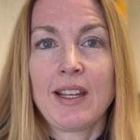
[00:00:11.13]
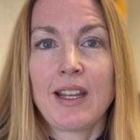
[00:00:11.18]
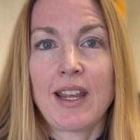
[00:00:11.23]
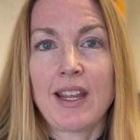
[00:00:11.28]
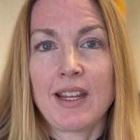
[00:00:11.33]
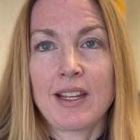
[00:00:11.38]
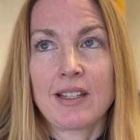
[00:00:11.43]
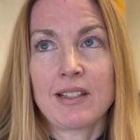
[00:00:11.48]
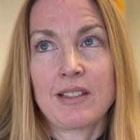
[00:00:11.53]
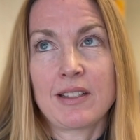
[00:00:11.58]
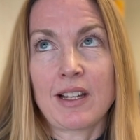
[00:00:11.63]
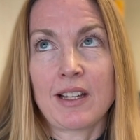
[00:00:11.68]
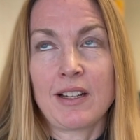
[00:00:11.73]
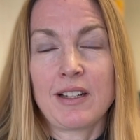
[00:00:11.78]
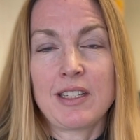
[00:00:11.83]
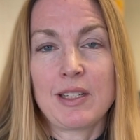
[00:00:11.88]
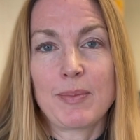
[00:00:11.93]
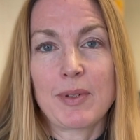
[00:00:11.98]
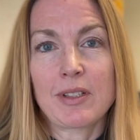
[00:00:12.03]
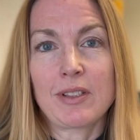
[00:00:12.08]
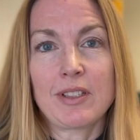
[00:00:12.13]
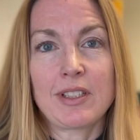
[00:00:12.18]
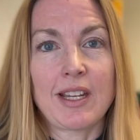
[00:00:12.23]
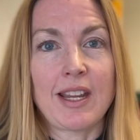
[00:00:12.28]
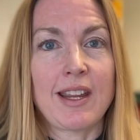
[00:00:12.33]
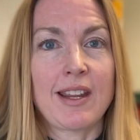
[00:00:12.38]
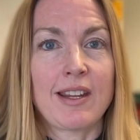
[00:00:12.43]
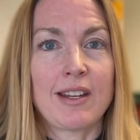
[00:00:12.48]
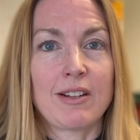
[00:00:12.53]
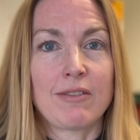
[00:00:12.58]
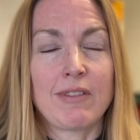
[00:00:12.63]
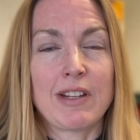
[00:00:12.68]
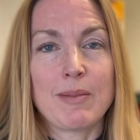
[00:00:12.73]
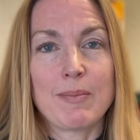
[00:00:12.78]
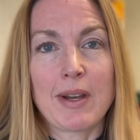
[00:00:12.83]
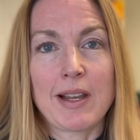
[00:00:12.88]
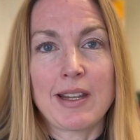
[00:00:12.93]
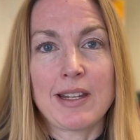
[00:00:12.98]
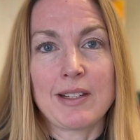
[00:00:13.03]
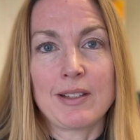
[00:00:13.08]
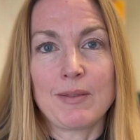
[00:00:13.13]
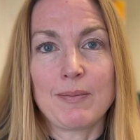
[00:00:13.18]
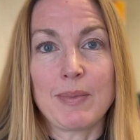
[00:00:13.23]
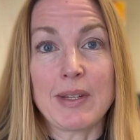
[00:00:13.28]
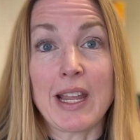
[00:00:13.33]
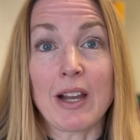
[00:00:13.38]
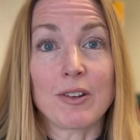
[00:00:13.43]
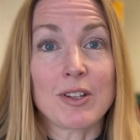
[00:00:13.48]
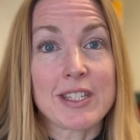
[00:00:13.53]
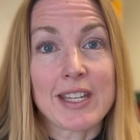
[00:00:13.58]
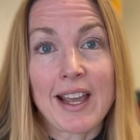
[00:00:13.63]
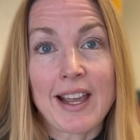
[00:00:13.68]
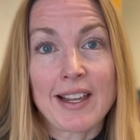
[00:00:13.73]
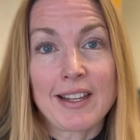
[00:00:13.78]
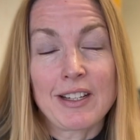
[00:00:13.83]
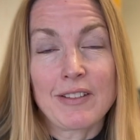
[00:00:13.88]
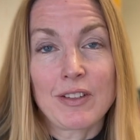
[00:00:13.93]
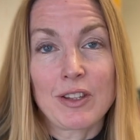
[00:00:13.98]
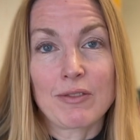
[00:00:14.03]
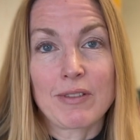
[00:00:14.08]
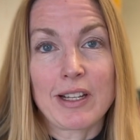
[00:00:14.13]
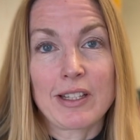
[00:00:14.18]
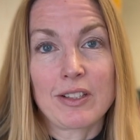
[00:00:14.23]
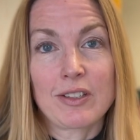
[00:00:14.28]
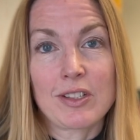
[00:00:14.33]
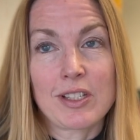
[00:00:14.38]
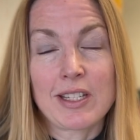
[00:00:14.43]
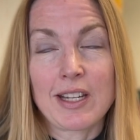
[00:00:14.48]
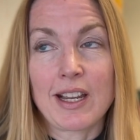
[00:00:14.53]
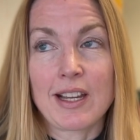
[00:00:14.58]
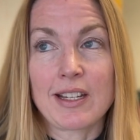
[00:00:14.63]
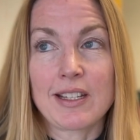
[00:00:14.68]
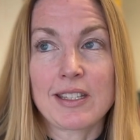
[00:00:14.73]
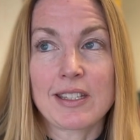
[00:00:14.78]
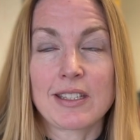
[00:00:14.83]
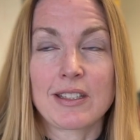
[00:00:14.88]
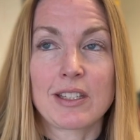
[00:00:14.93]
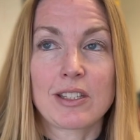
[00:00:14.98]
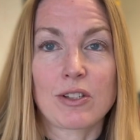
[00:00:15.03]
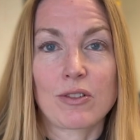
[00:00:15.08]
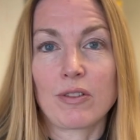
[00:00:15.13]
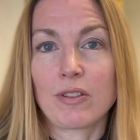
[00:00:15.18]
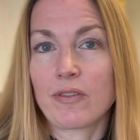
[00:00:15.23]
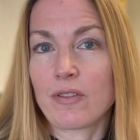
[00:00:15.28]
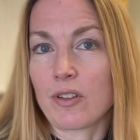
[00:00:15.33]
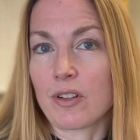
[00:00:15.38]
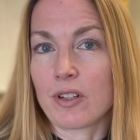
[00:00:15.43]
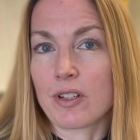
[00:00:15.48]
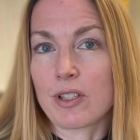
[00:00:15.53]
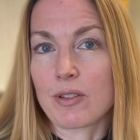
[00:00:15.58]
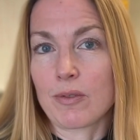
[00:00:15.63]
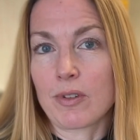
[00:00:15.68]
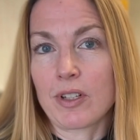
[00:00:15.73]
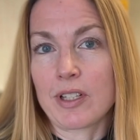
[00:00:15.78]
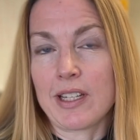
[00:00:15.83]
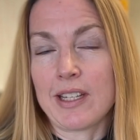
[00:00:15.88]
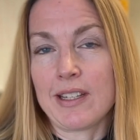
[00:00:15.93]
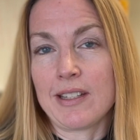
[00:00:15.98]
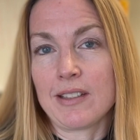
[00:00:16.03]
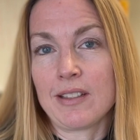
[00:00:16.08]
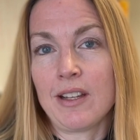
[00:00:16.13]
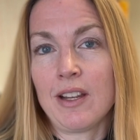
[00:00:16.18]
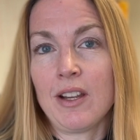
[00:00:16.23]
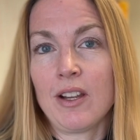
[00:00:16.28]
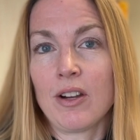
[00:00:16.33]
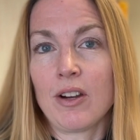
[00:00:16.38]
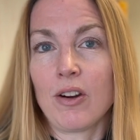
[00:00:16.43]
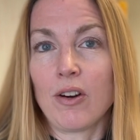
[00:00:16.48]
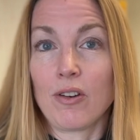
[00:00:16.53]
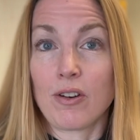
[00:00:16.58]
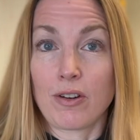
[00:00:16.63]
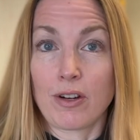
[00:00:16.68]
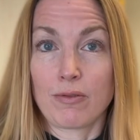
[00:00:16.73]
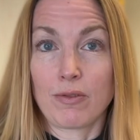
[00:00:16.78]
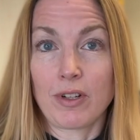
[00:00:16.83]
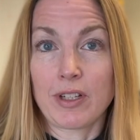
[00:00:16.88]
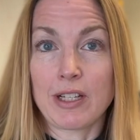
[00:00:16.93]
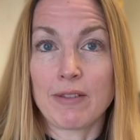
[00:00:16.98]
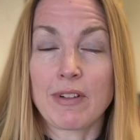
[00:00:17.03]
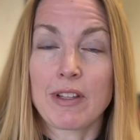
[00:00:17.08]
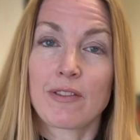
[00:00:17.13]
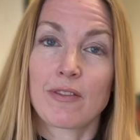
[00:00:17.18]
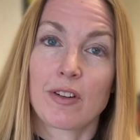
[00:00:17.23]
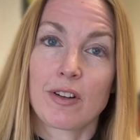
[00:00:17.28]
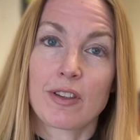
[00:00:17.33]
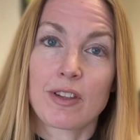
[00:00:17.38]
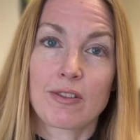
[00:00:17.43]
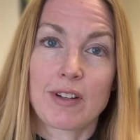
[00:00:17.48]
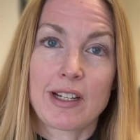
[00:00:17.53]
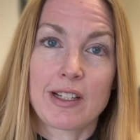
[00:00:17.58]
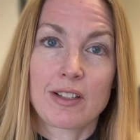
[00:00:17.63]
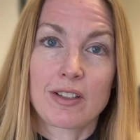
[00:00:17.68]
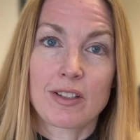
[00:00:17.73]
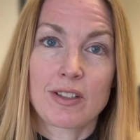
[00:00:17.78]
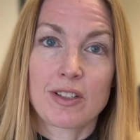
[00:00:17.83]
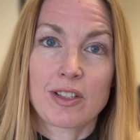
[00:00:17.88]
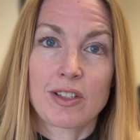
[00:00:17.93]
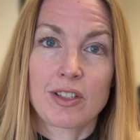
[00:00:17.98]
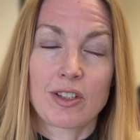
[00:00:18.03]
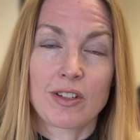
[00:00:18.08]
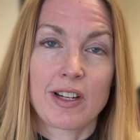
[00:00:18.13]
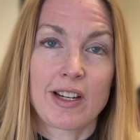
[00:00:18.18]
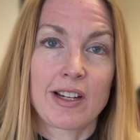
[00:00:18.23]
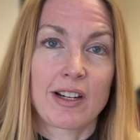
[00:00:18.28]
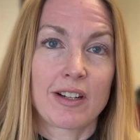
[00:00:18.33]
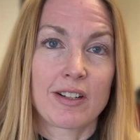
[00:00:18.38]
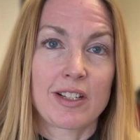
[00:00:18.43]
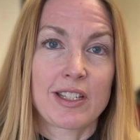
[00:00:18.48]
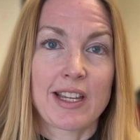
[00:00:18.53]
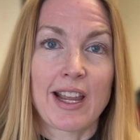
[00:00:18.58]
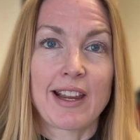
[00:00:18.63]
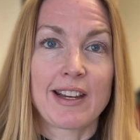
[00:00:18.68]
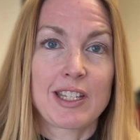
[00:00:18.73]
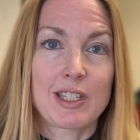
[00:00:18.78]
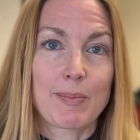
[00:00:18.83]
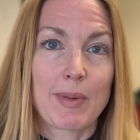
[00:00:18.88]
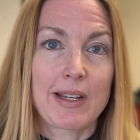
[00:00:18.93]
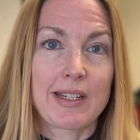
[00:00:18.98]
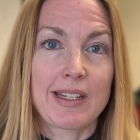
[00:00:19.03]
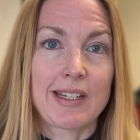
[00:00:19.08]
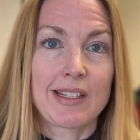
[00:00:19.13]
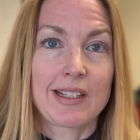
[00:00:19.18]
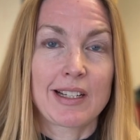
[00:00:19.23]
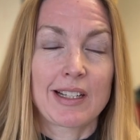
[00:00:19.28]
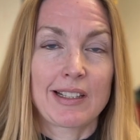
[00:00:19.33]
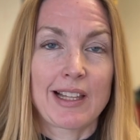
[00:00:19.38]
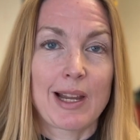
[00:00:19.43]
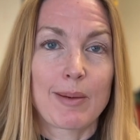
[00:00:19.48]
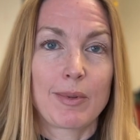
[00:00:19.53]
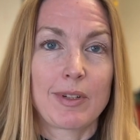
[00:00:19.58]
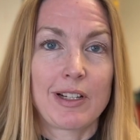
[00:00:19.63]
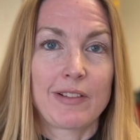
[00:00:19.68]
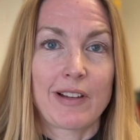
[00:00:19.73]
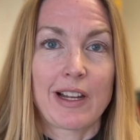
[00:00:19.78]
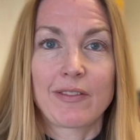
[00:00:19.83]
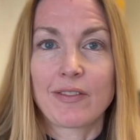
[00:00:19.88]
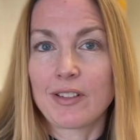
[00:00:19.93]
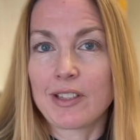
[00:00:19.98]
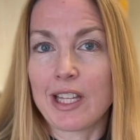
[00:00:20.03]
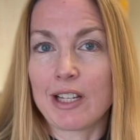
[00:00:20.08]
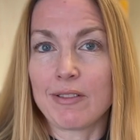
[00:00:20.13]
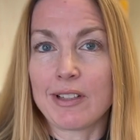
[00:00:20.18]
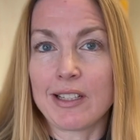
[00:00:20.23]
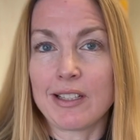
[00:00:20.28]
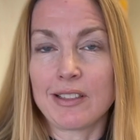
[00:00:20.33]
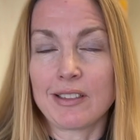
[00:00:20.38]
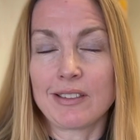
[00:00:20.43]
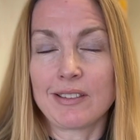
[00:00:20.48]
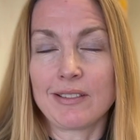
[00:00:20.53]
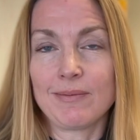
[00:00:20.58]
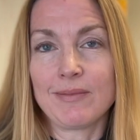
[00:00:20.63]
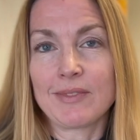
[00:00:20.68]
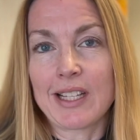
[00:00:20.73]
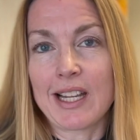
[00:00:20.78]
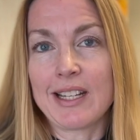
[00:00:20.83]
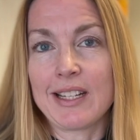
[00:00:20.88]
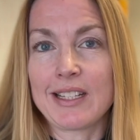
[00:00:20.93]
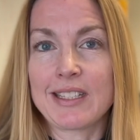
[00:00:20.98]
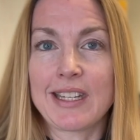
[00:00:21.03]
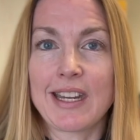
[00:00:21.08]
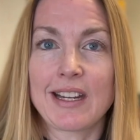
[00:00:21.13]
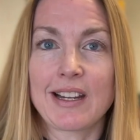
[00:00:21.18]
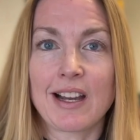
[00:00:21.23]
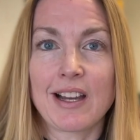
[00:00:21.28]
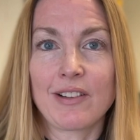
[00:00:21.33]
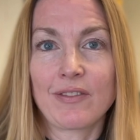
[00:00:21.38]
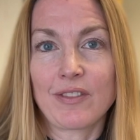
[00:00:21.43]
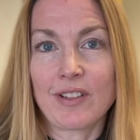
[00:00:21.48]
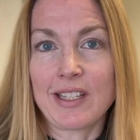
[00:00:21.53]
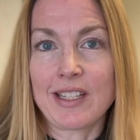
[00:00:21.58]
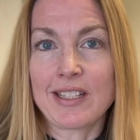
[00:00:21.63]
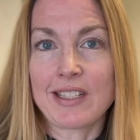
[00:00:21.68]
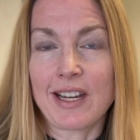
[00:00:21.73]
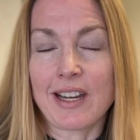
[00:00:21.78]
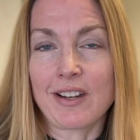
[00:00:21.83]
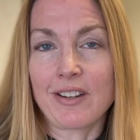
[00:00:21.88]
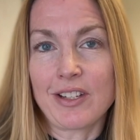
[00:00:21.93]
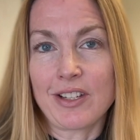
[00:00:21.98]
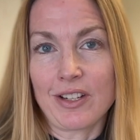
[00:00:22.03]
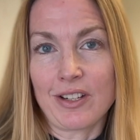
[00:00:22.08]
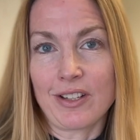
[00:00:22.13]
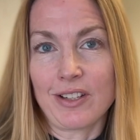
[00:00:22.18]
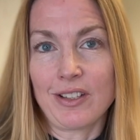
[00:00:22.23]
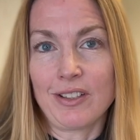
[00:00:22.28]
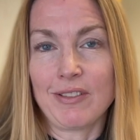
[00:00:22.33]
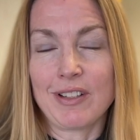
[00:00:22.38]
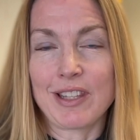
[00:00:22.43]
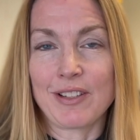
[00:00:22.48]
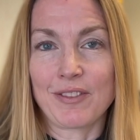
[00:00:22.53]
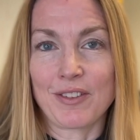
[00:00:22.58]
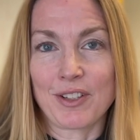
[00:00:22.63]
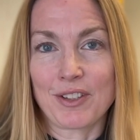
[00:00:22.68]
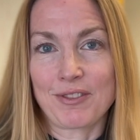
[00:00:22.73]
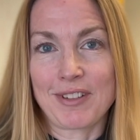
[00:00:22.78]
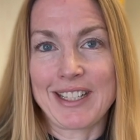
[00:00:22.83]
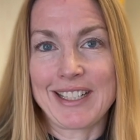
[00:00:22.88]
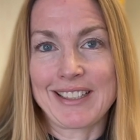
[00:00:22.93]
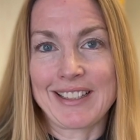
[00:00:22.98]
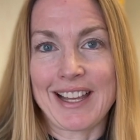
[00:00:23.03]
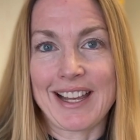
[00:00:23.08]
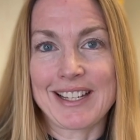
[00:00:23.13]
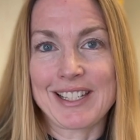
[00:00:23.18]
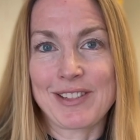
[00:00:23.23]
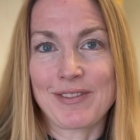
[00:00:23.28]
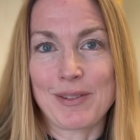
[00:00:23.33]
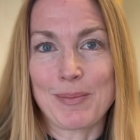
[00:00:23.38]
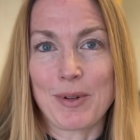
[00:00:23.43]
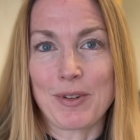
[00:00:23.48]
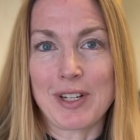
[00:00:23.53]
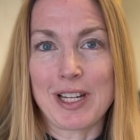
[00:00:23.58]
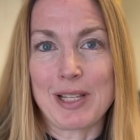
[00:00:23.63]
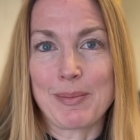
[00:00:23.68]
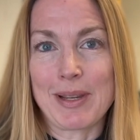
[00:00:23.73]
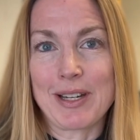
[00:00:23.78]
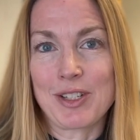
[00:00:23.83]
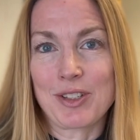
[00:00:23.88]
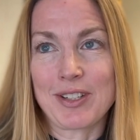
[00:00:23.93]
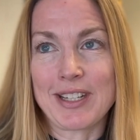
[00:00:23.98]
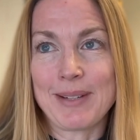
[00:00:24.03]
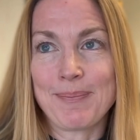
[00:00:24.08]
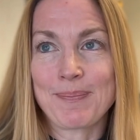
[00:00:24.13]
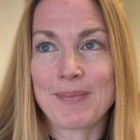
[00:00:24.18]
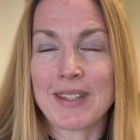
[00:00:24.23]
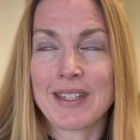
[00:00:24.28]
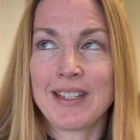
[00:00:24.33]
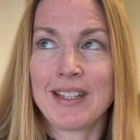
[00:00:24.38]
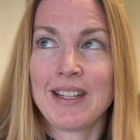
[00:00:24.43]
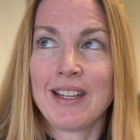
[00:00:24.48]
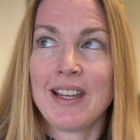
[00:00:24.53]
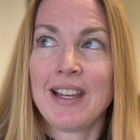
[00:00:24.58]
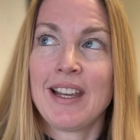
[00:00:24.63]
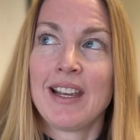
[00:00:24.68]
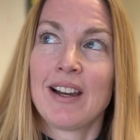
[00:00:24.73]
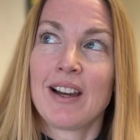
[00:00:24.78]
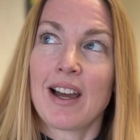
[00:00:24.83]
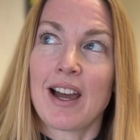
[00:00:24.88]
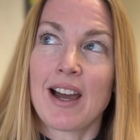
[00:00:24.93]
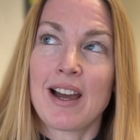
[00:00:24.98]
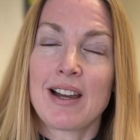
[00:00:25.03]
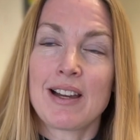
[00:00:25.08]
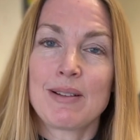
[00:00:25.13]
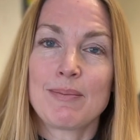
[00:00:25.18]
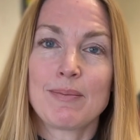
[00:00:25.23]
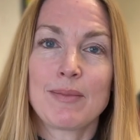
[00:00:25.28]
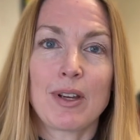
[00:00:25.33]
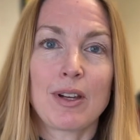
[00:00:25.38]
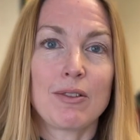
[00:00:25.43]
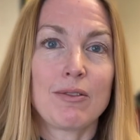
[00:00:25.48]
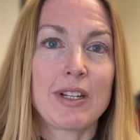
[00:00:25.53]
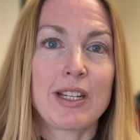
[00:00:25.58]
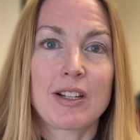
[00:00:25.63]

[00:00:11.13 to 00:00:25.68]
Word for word: And on a typical day, we might be outside if the weather is nice in the school forest working, or working with fourth graders during our science buddy collaborative effort that we kind of take on for the entire year with the fourth grade class from Houghton Elementary. Um, we